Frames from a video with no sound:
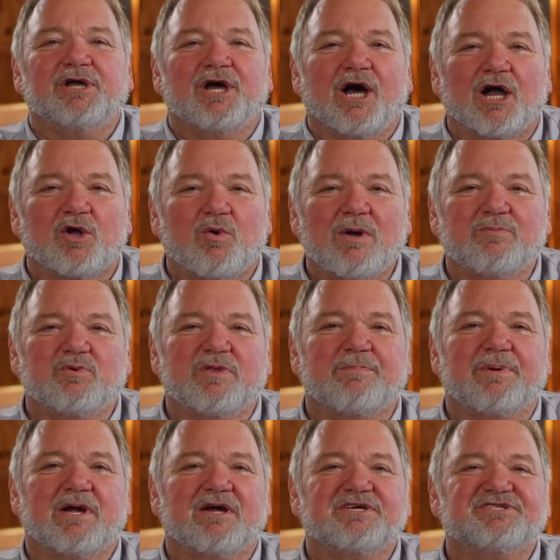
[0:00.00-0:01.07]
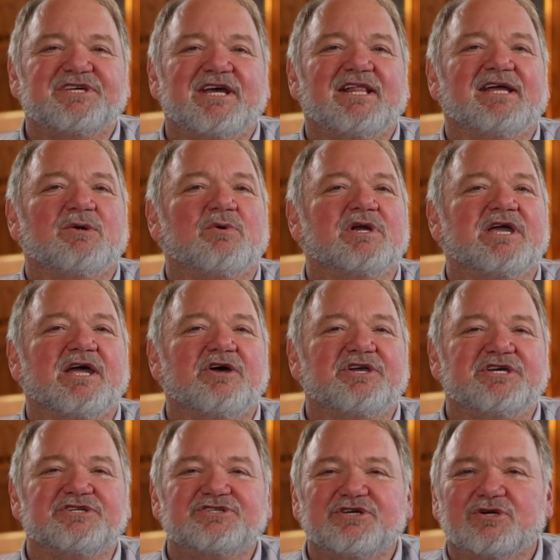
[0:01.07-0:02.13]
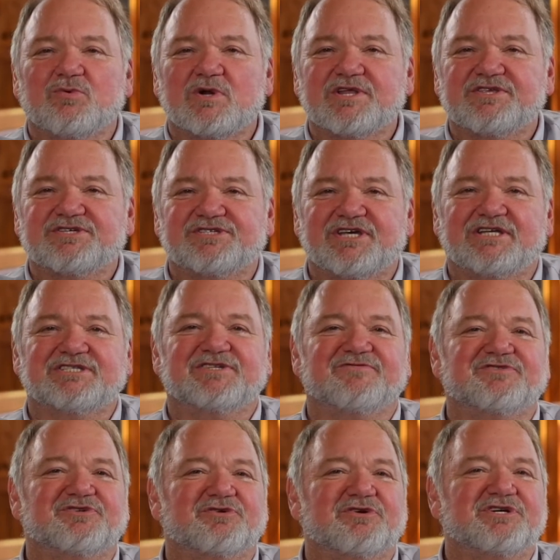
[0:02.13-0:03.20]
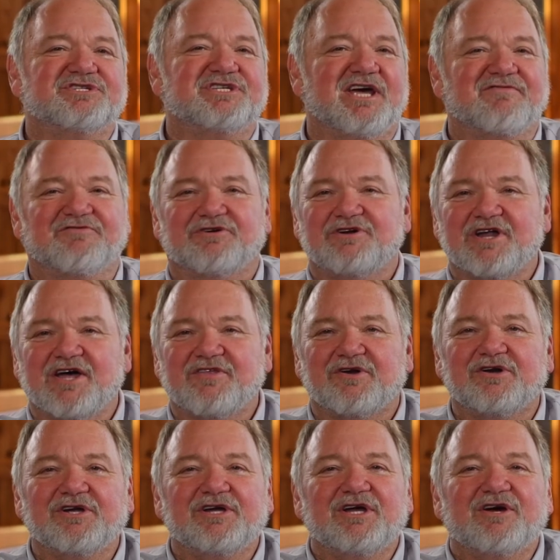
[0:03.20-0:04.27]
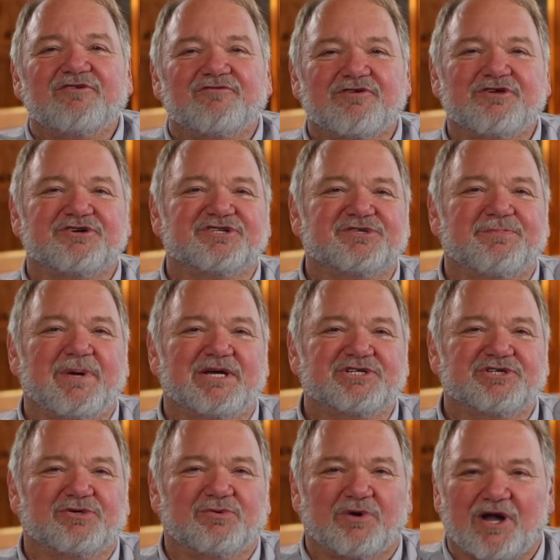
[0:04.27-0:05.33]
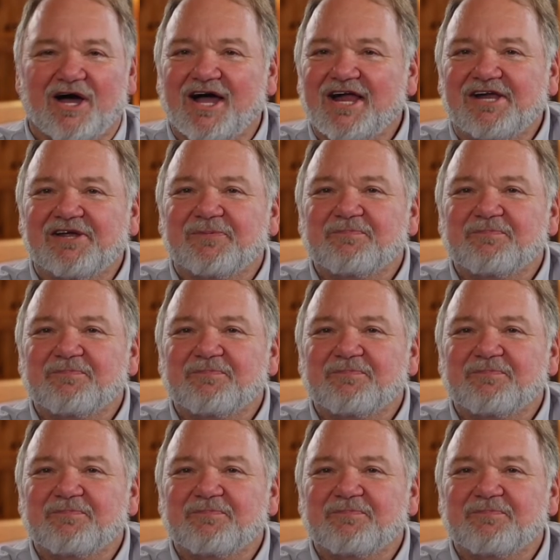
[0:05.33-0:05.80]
equipped with parasailing regalia took one of the sets of tourists after another for their special ride.